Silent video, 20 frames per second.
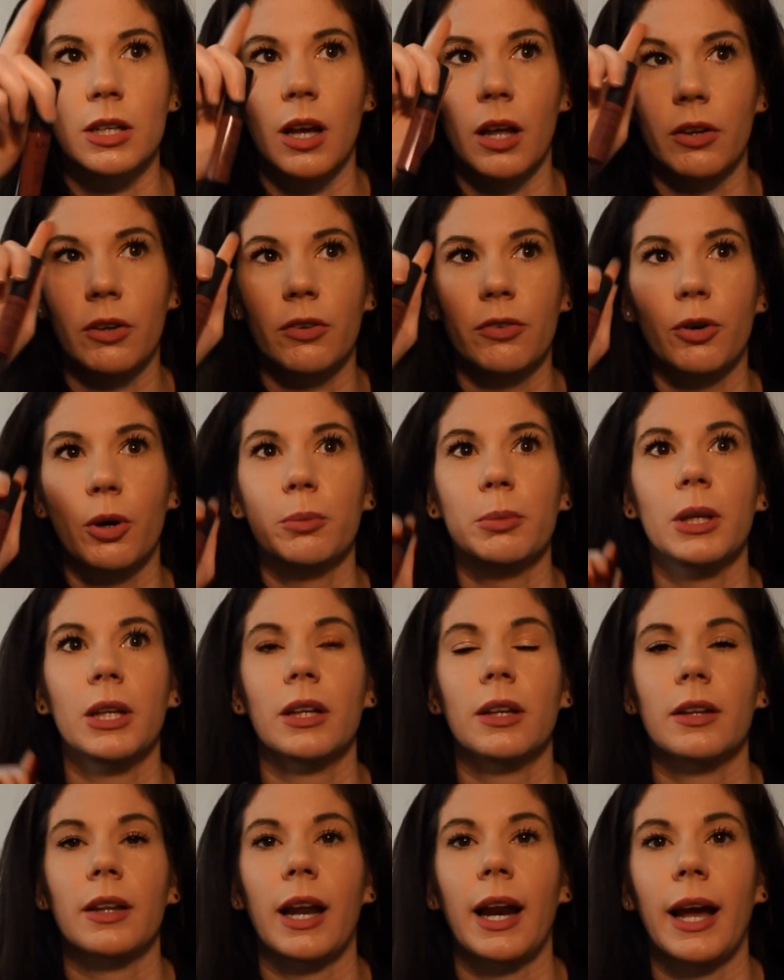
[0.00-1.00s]
another
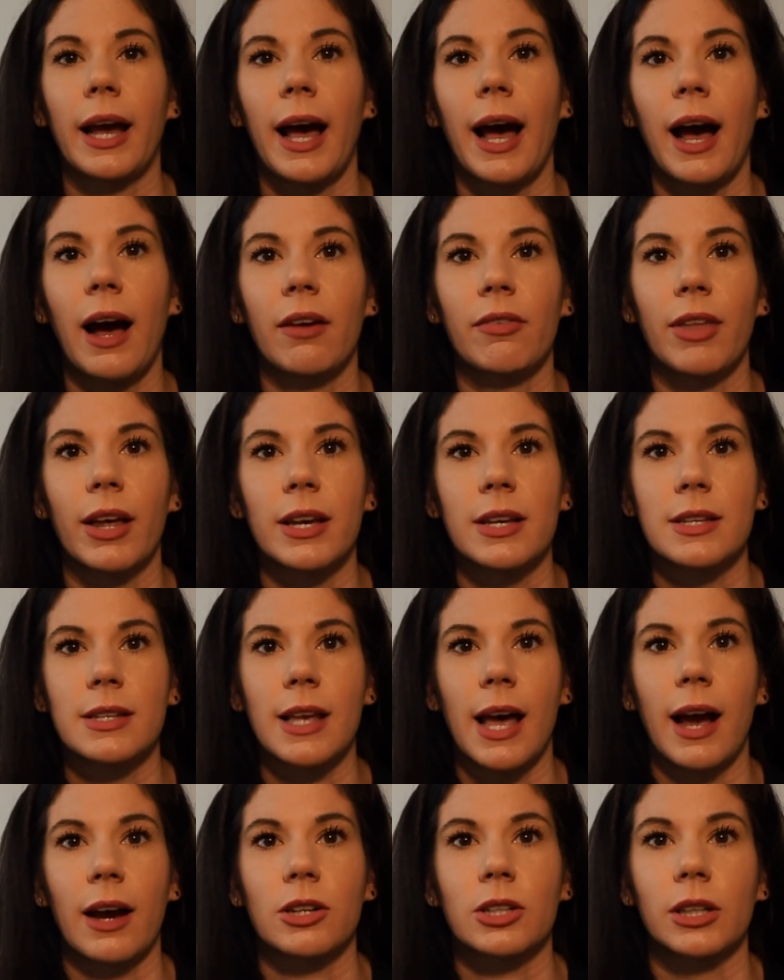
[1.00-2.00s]
formula that I have that is
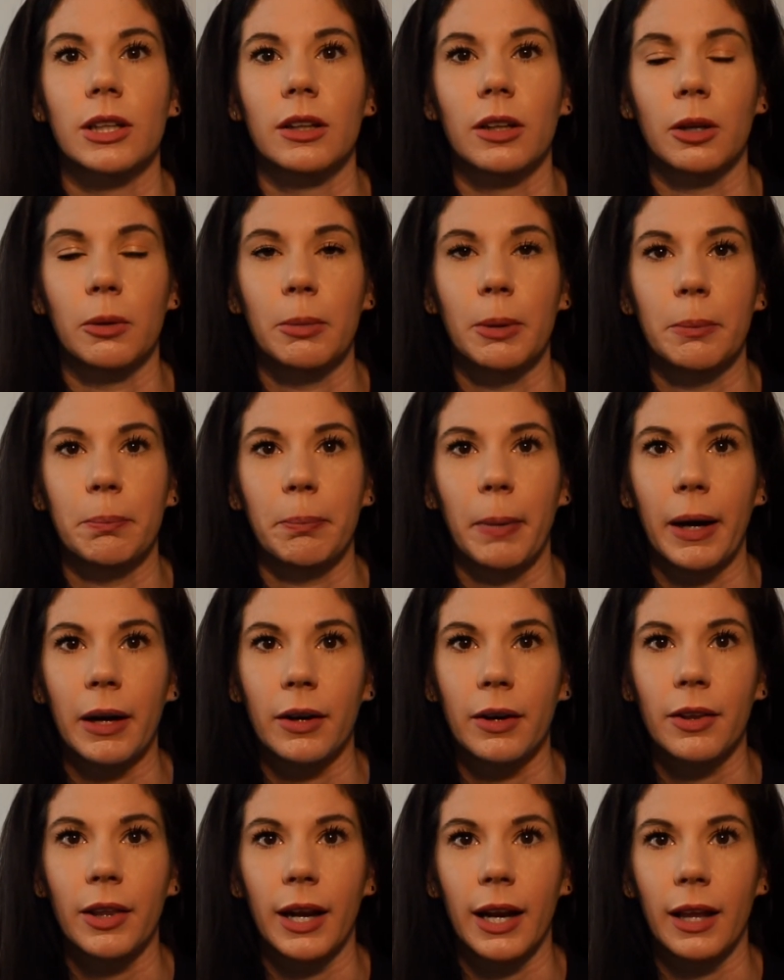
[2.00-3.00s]
actually a little bit
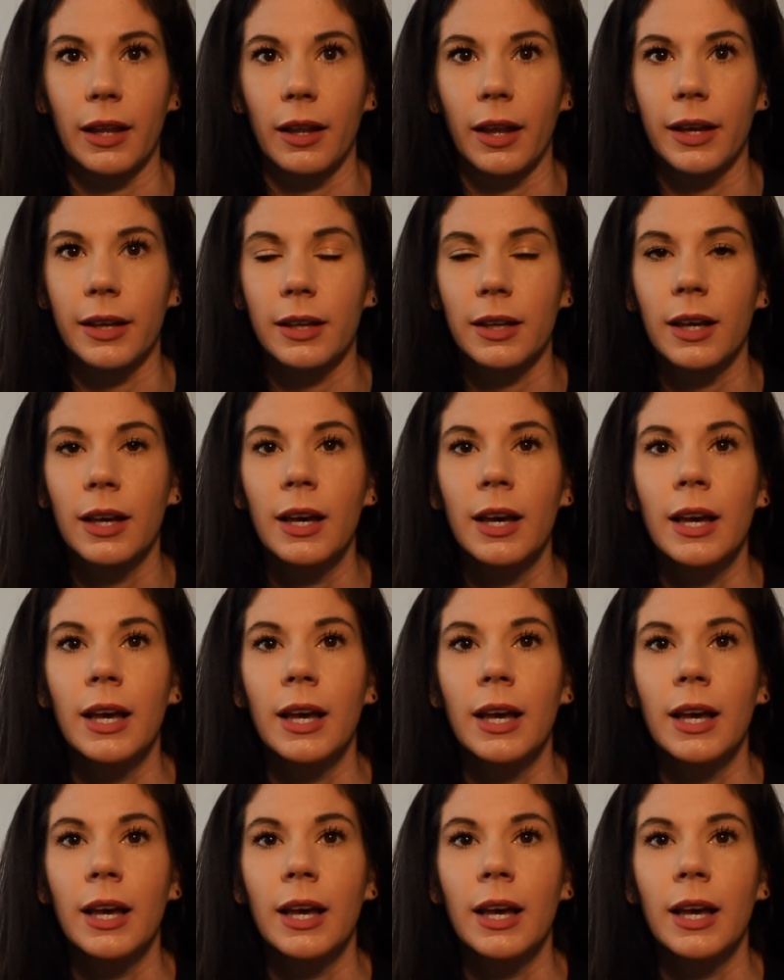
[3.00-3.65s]
better that I like.